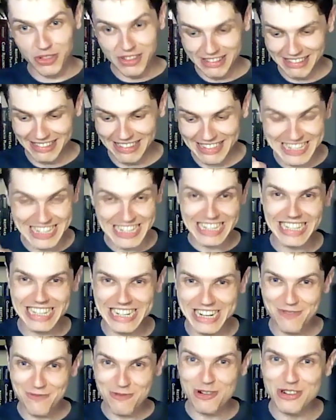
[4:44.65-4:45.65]
This is a thing
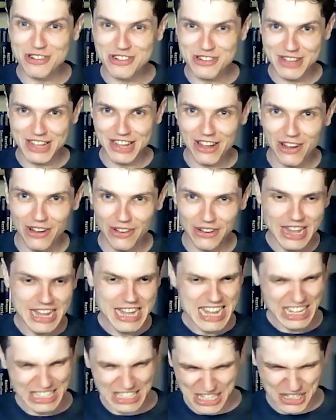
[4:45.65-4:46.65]
that I want going on,
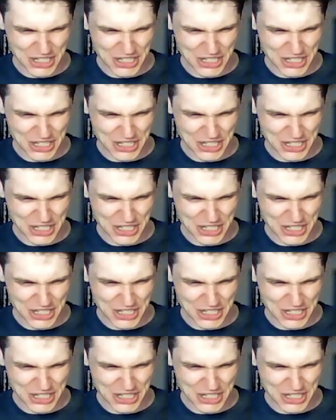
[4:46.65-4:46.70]
because